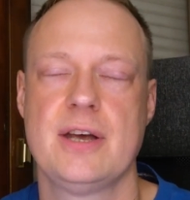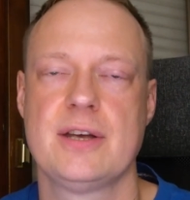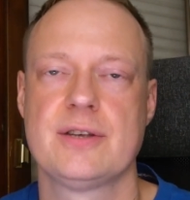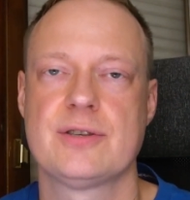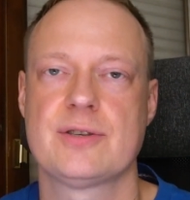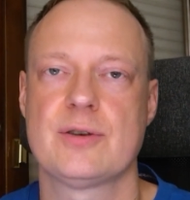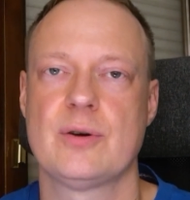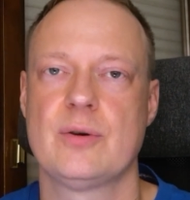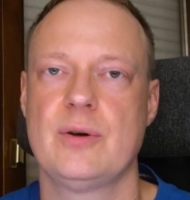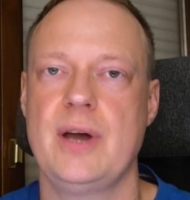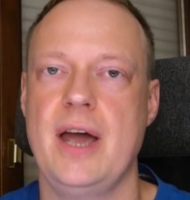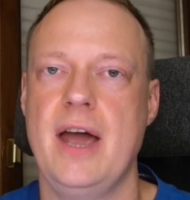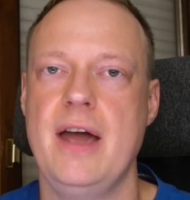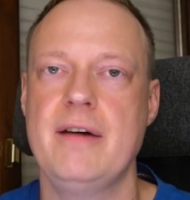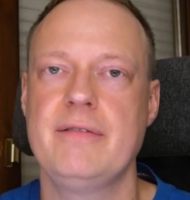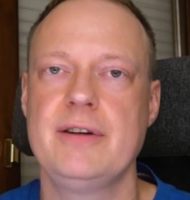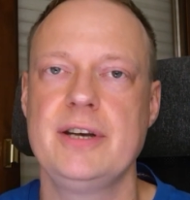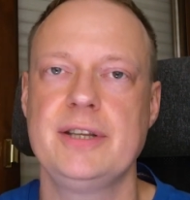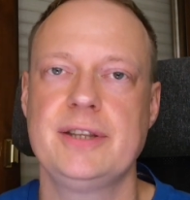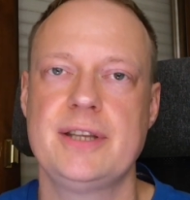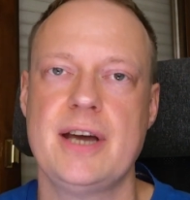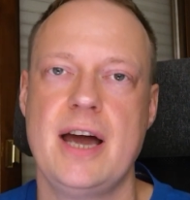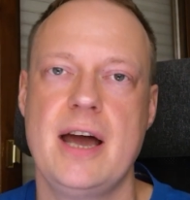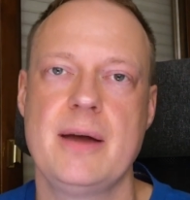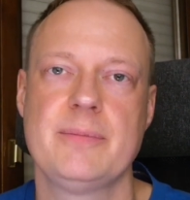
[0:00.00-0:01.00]
So
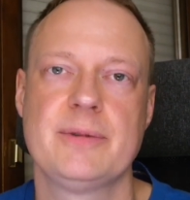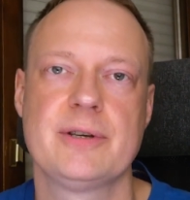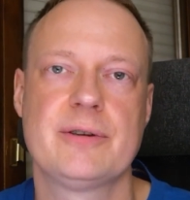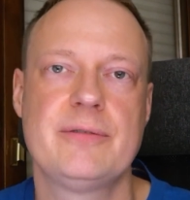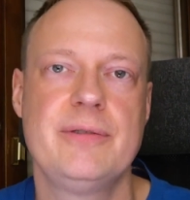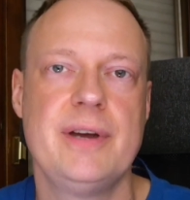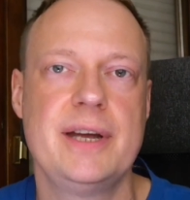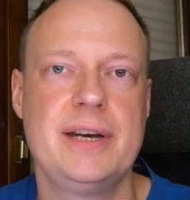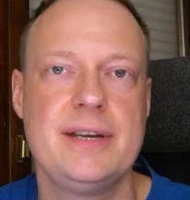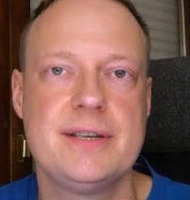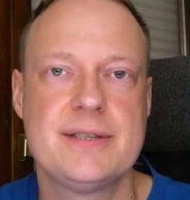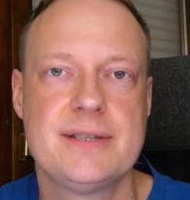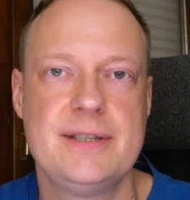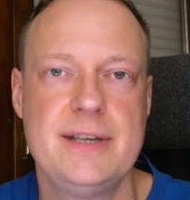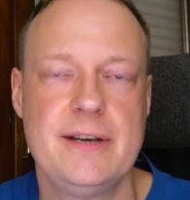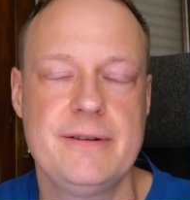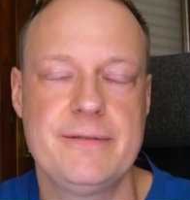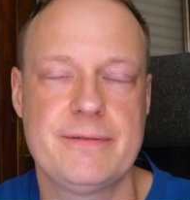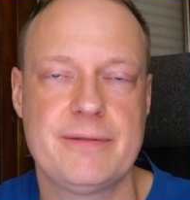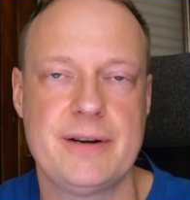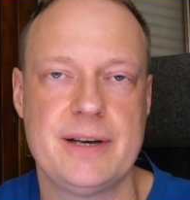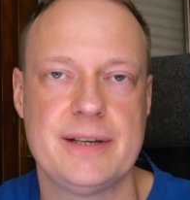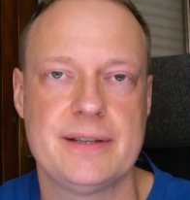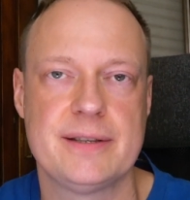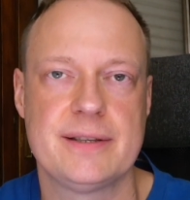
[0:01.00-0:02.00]
every time the query is
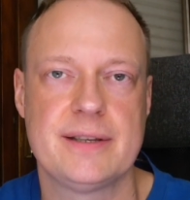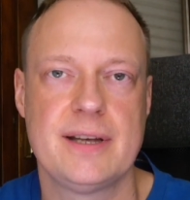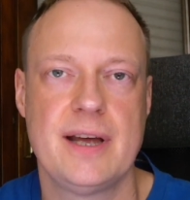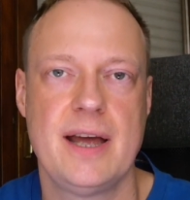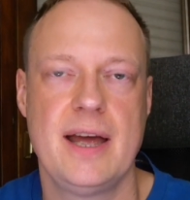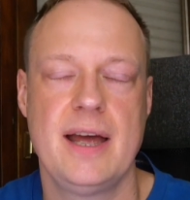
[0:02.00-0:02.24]
different.